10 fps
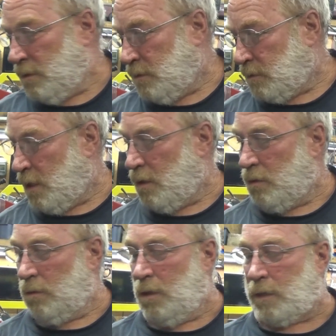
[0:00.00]

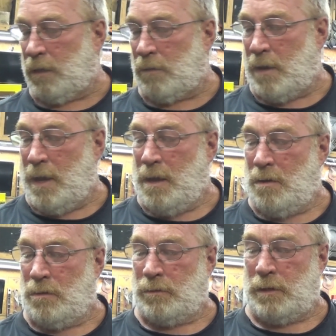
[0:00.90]
So looking
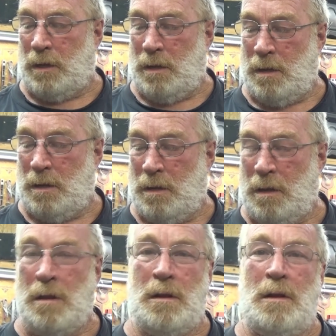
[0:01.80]
around,
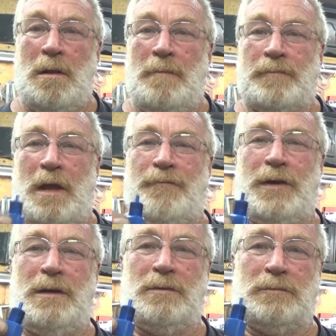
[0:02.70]
I
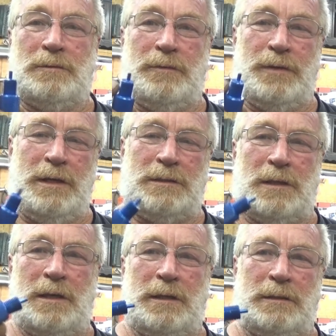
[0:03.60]
found these
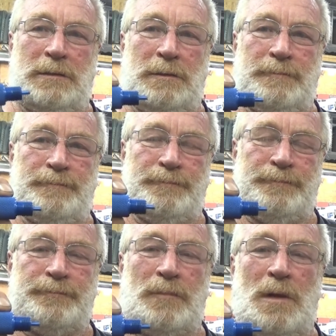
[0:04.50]
things.
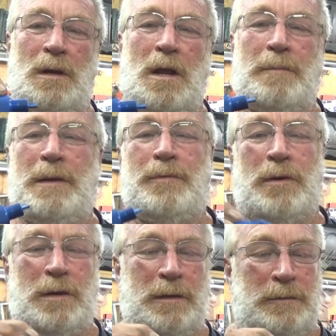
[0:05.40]
A lot of people
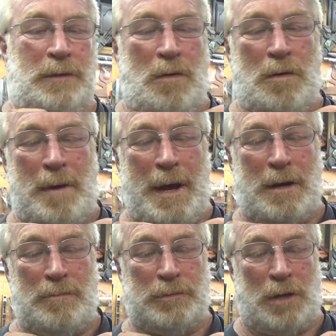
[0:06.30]
don't even know about
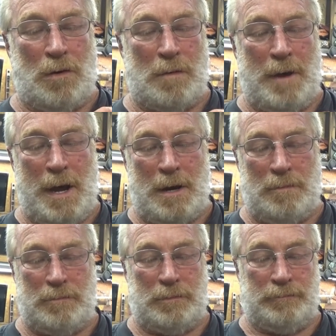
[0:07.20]
them, talk about
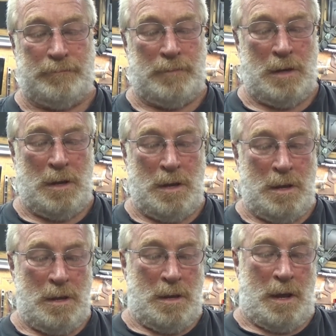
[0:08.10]
them.
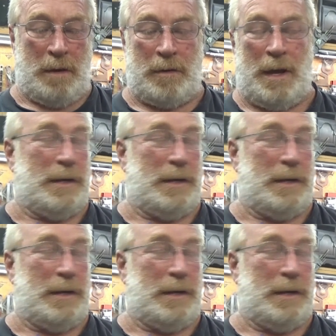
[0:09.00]
I don't know how